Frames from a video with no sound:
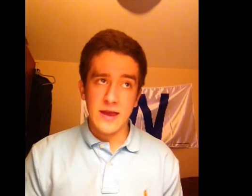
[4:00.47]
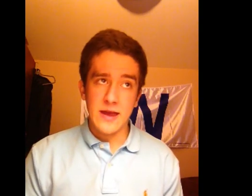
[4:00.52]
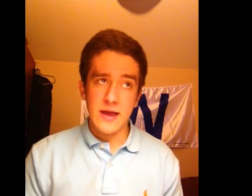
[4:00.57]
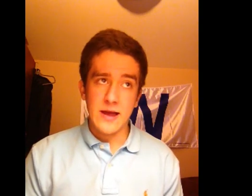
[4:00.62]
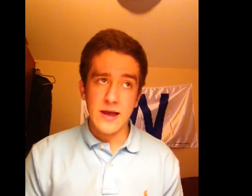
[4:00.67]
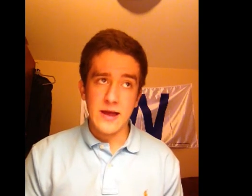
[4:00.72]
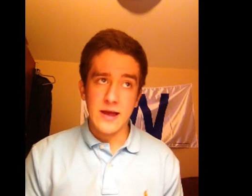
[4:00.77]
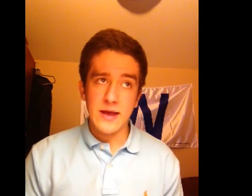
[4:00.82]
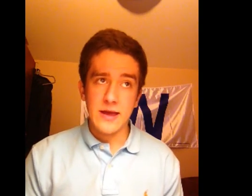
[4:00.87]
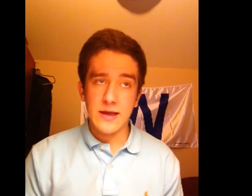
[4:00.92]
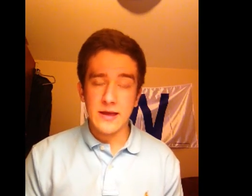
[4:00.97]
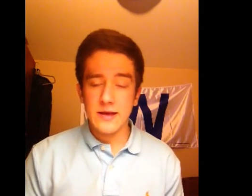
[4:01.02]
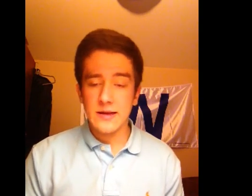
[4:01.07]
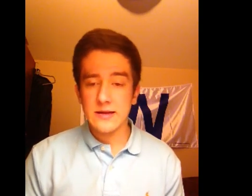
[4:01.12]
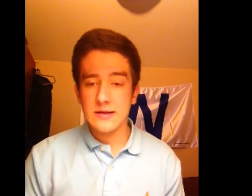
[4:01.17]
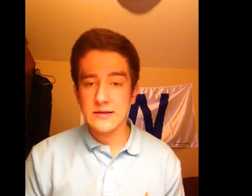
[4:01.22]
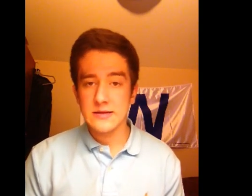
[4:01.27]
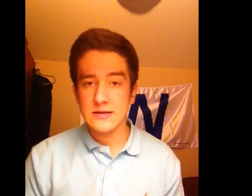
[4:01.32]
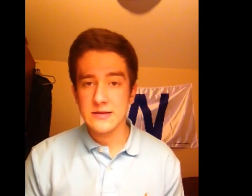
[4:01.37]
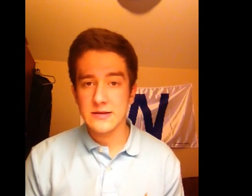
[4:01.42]
I
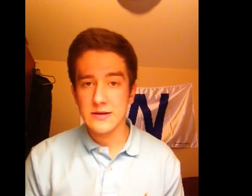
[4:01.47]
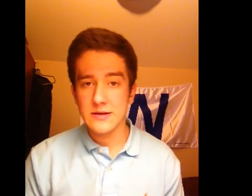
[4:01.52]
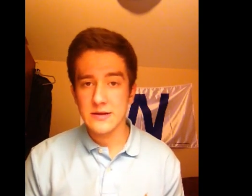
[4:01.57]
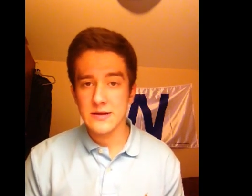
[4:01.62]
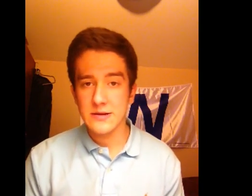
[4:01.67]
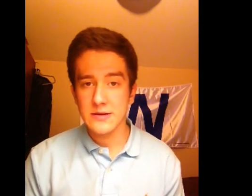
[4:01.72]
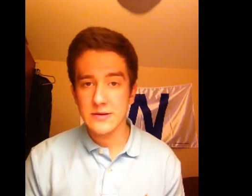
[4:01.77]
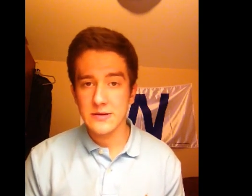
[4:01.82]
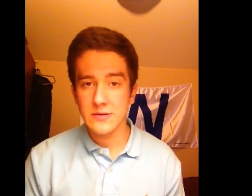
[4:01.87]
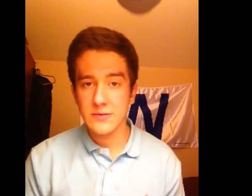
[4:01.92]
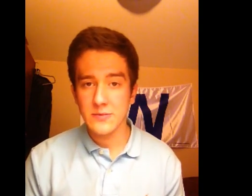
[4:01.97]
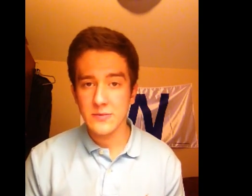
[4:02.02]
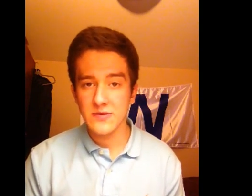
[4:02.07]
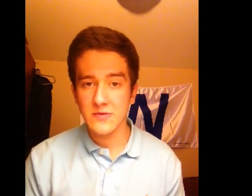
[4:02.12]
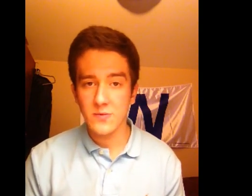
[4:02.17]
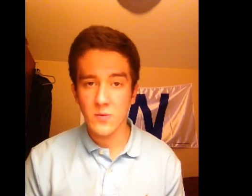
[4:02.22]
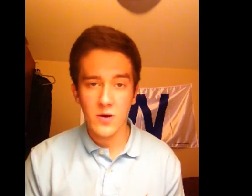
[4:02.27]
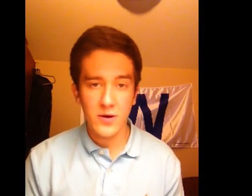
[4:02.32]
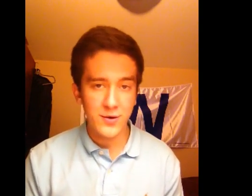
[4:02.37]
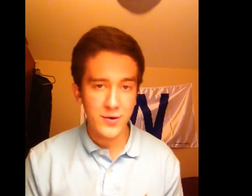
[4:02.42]
was
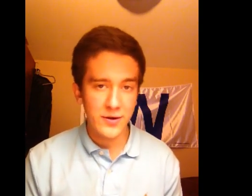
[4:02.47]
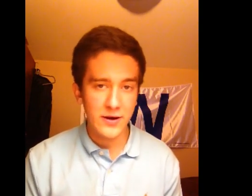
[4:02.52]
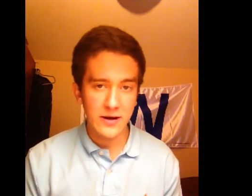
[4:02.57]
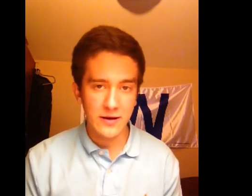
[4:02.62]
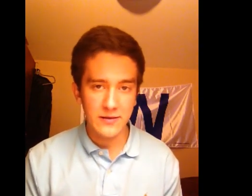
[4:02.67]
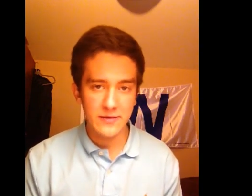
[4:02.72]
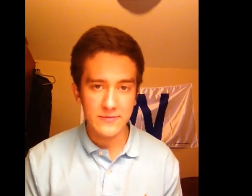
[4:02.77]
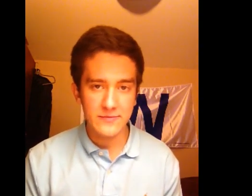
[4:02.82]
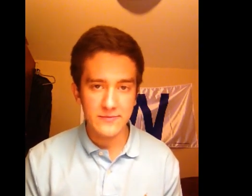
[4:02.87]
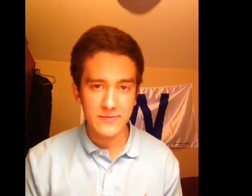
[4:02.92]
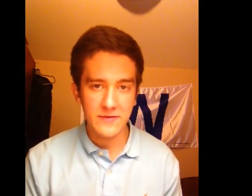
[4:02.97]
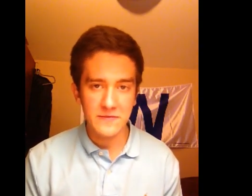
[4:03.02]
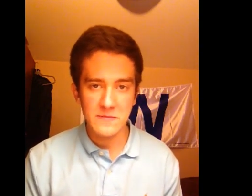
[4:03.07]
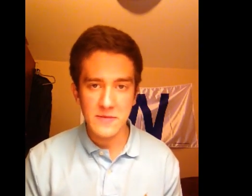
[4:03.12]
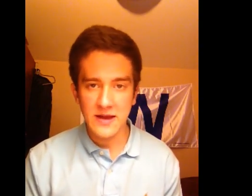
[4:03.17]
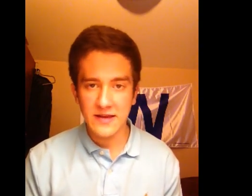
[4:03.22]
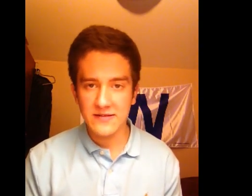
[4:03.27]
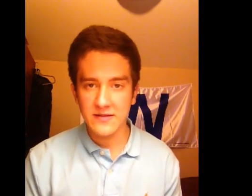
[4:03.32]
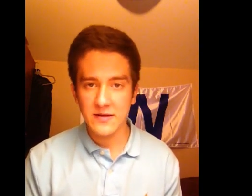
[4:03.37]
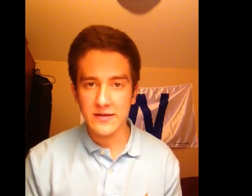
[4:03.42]
wondering if
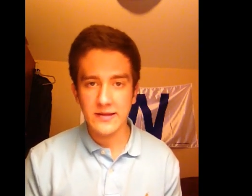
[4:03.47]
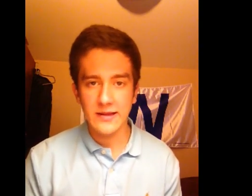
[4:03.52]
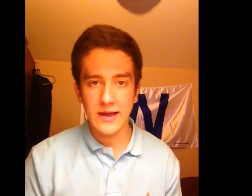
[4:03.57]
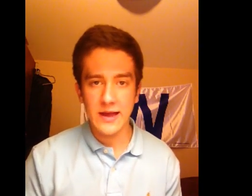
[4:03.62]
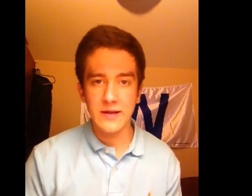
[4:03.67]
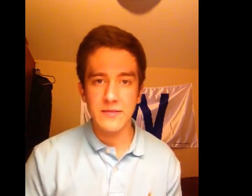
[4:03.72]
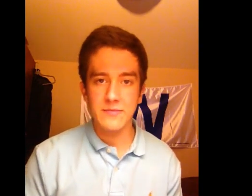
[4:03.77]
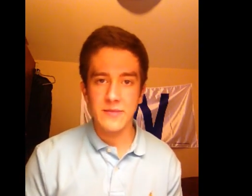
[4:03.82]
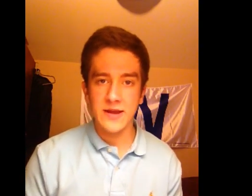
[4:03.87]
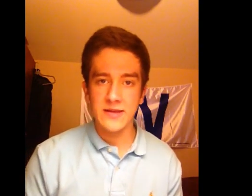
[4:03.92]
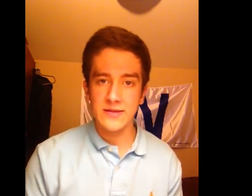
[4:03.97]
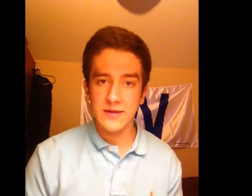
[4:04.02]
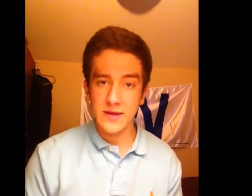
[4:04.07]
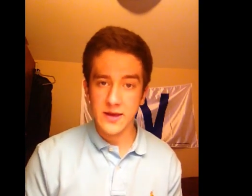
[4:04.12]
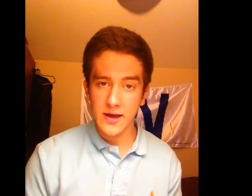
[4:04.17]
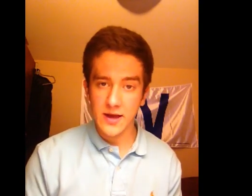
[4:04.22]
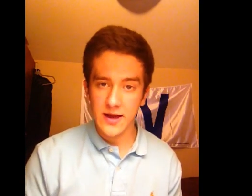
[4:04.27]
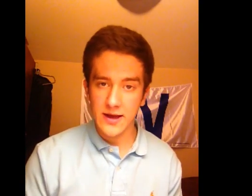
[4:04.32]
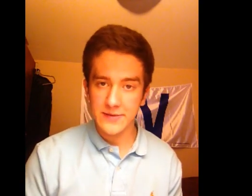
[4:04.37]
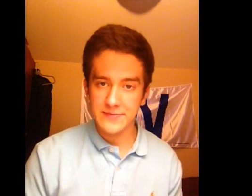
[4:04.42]
Maison Letta made the
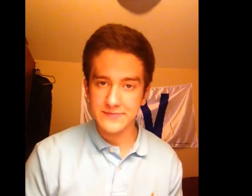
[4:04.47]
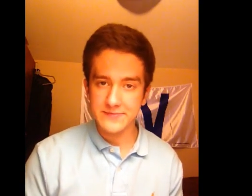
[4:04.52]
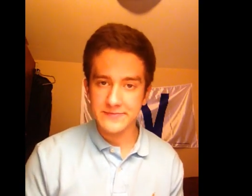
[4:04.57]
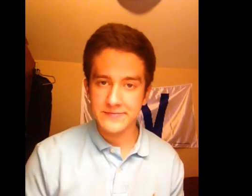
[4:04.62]
cut,